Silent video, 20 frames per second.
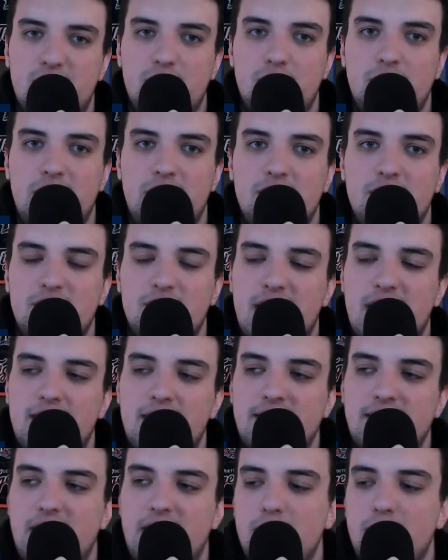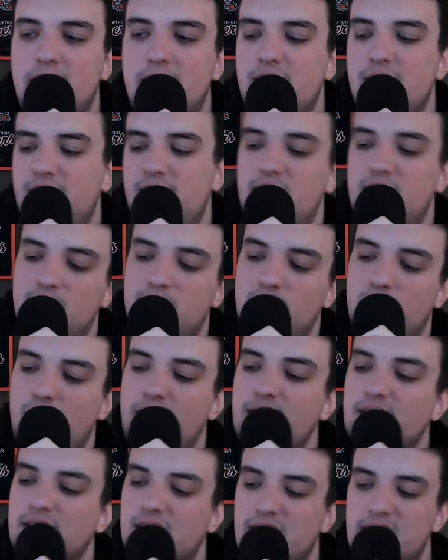2 years. And I think that'll benefit him
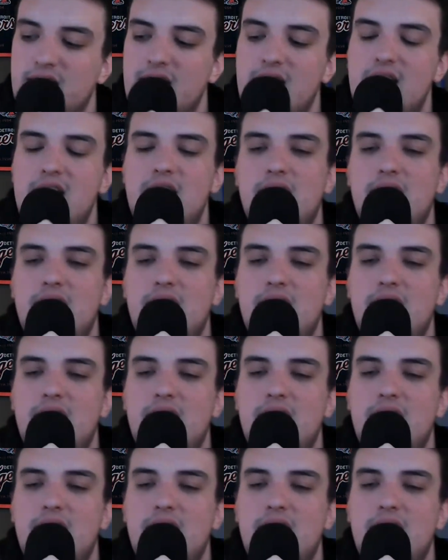greatly.